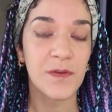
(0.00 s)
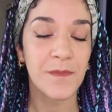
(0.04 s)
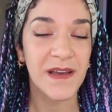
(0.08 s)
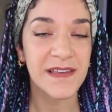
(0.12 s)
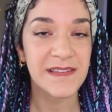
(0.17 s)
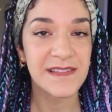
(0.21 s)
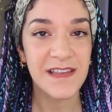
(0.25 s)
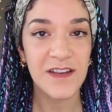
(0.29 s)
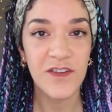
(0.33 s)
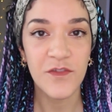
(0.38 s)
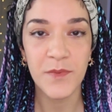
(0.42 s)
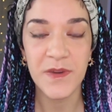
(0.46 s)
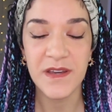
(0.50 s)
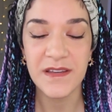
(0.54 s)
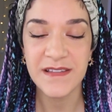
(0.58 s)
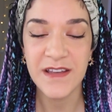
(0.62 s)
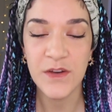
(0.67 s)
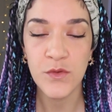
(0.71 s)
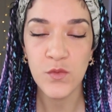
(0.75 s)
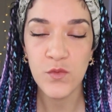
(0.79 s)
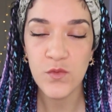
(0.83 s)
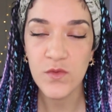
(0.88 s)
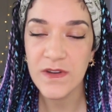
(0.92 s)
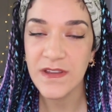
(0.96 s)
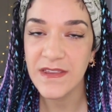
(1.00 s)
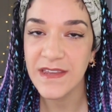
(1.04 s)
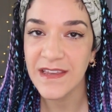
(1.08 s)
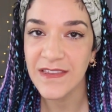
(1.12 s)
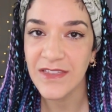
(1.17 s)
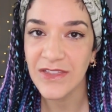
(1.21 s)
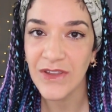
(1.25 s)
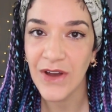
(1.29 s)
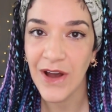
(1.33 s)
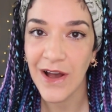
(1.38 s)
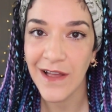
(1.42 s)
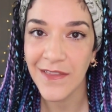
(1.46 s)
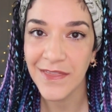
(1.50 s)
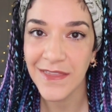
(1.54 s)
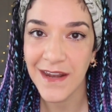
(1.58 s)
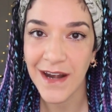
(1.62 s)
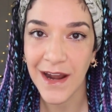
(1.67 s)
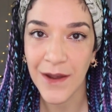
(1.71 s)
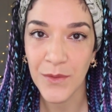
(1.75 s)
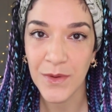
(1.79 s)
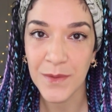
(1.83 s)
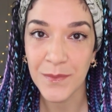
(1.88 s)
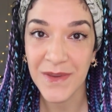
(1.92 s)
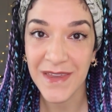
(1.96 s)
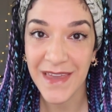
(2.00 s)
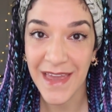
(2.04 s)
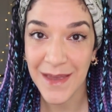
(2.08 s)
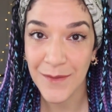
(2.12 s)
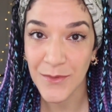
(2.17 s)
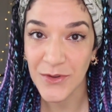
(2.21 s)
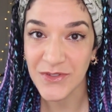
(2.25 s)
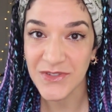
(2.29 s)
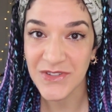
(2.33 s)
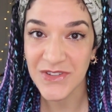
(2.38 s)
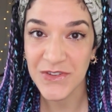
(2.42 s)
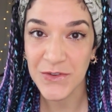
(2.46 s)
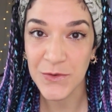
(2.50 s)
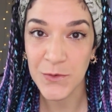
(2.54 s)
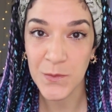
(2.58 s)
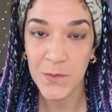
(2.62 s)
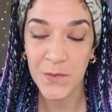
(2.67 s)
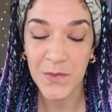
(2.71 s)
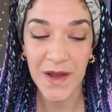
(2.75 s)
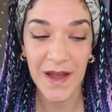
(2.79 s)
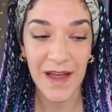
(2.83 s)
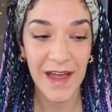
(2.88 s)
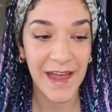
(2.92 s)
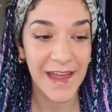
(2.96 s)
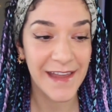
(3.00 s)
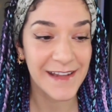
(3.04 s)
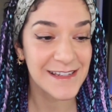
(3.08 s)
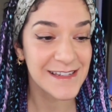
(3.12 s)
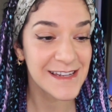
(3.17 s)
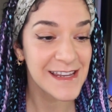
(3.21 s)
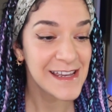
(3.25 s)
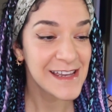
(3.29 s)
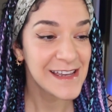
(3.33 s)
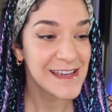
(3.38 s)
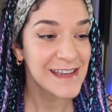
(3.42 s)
myself because I really thought that I would be able to, but